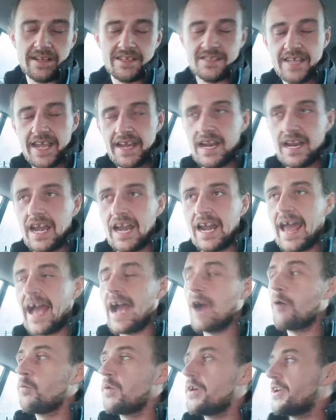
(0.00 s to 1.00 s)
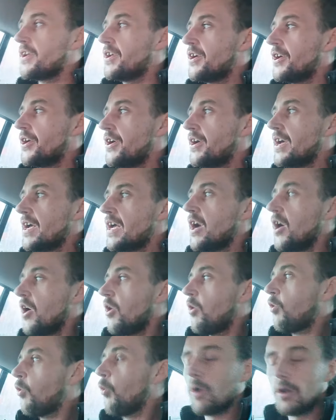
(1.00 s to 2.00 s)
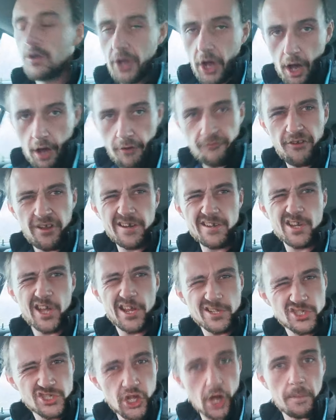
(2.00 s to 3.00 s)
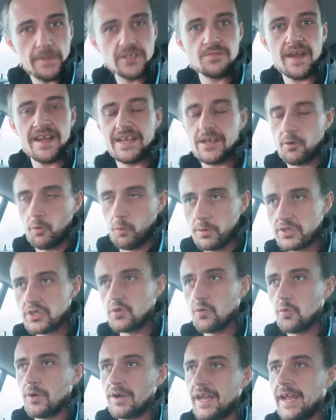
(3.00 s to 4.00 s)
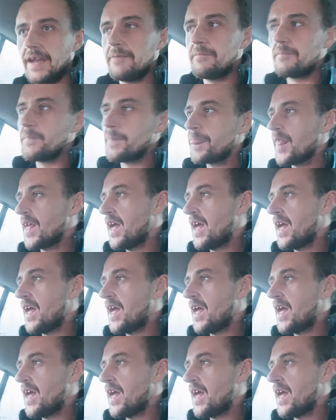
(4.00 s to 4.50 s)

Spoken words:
It did allow it to hold off and stop as many goals going in.